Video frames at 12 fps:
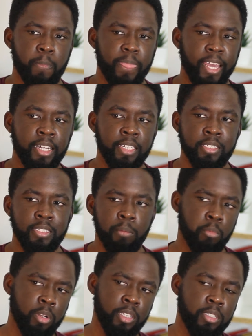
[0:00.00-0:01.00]
And I'm
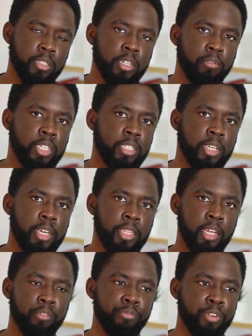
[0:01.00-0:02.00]
not necessarily saying
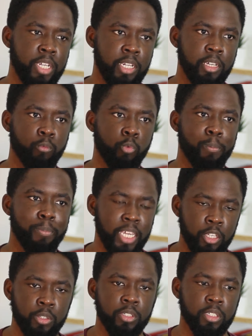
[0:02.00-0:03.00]
that reading will
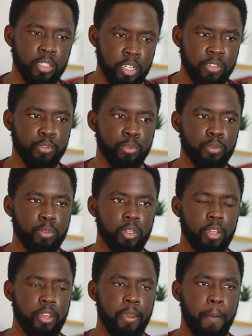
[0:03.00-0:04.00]
make you successful,
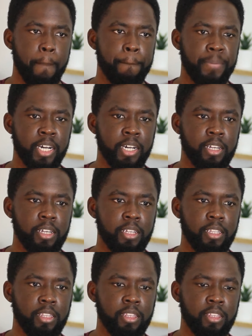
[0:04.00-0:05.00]
but
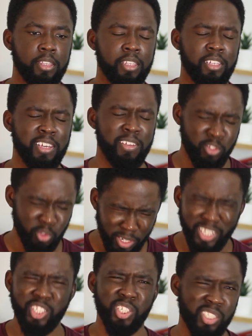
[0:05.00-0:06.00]

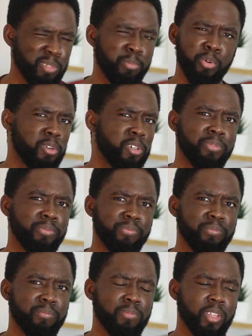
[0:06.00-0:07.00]
knowledge is important.
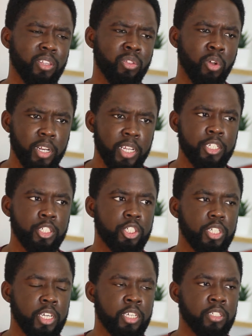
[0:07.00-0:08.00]

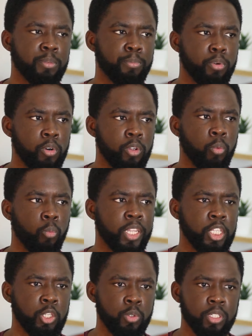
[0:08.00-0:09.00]
Knowledge is important
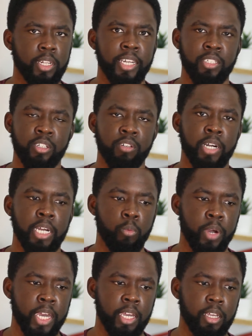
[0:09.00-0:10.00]
when utilized in the right
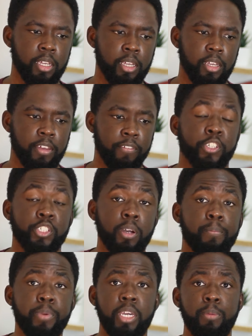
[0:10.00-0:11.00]
way. For
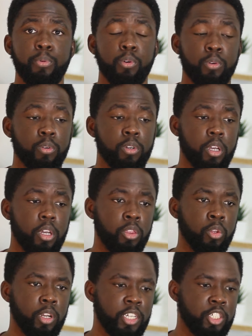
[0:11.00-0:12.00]
some people,
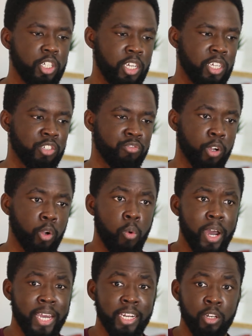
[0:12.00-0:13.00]
knowledge is
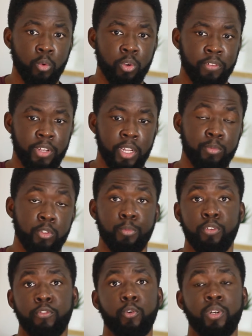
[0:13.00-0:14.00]
required in order for them to
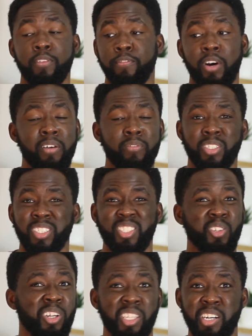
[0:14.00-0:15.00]
move forward, and for others, it's
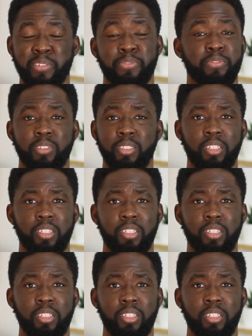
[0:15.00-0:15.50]
not enough.